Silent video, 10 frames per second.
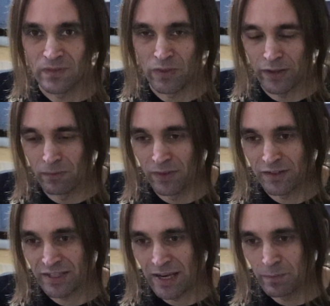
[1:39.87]
thing with the
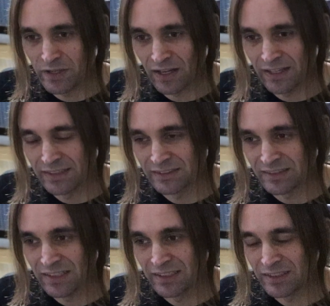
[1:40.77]
tape delay is
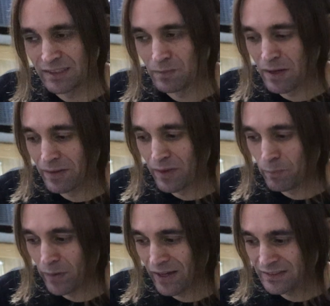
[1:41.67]
that maybe in the
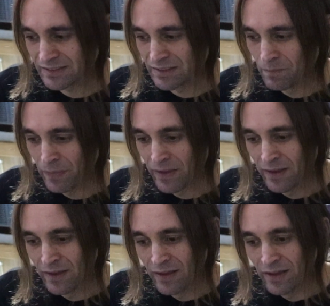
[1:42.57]
past,
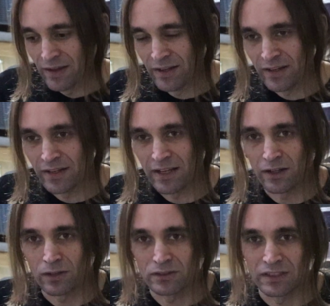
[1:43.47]
in
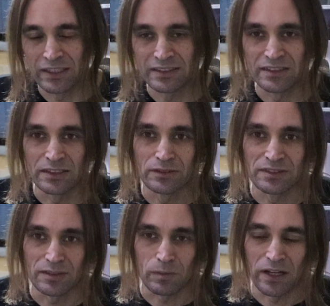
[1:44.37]
analog delays, they use
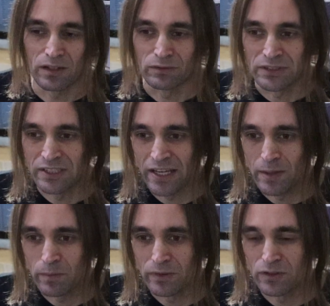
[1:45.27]
some kind of
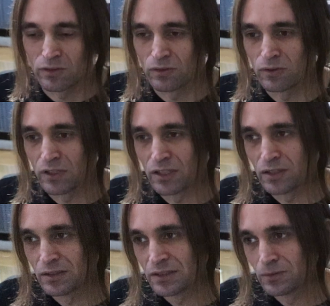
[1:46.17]
tape
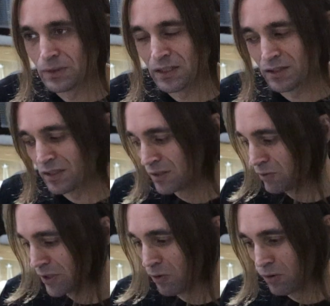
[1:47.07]
to
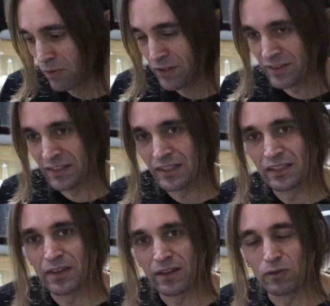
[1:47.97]
record the
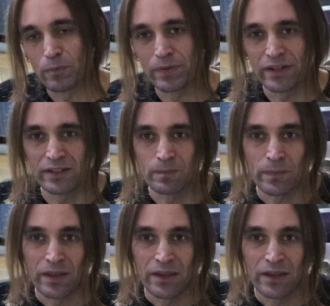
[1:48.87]
signal and then repeat it.